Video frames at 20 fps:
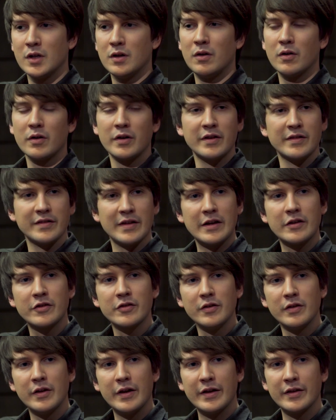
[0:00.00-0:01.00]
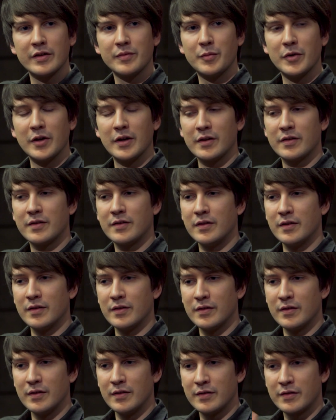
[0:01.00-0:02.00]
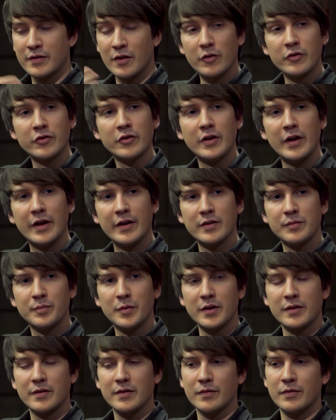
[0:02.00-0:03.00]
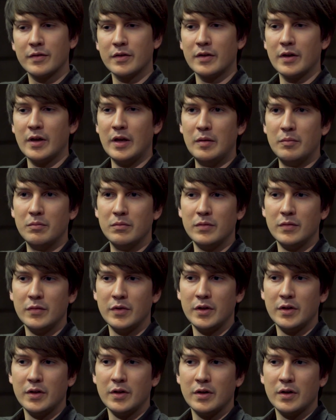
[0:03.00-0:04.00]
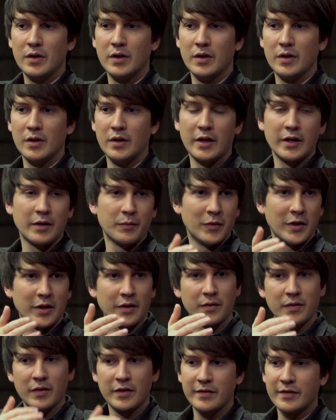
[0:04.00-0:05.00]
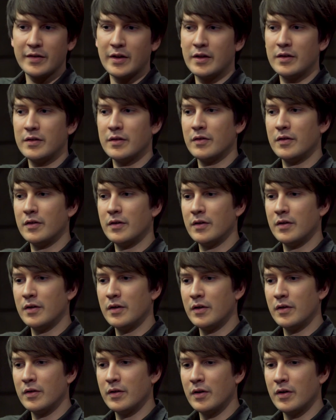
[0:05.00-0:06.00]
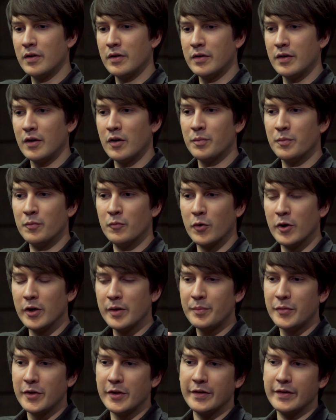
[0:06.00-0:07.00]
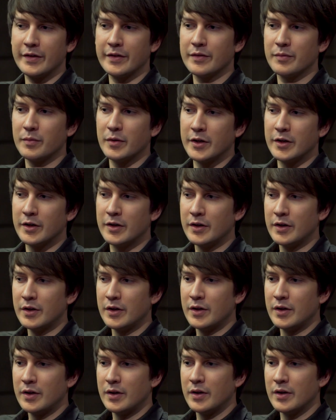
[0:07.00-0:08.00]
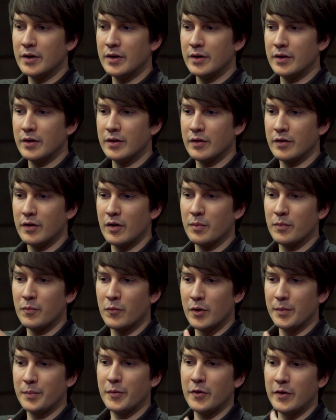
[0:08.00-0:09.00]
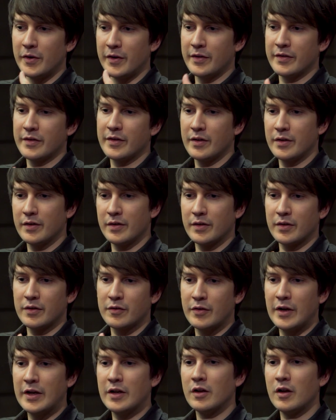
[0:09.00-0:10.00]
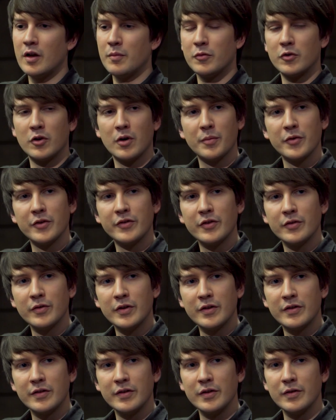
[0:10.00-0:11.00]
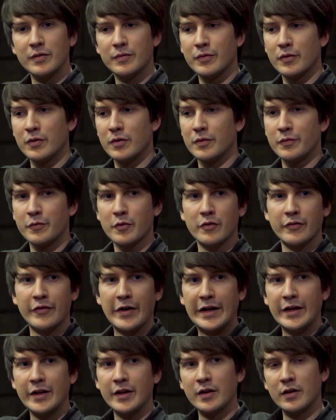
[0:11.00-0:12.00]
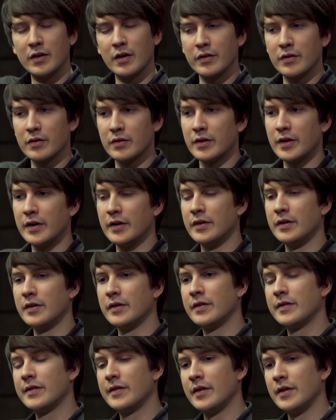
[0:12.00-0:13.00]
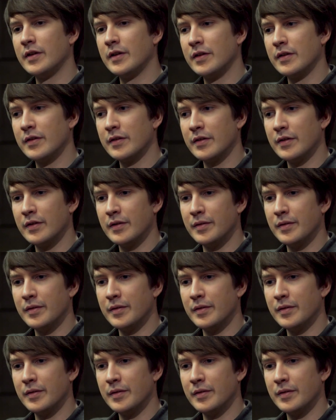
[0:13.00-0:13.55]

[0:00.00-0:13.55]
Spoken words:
organizational aspects, these social aspects of the game, like I said, on the open world buildings, where the open world buildings create a lot more opportunity for raiding other guilds and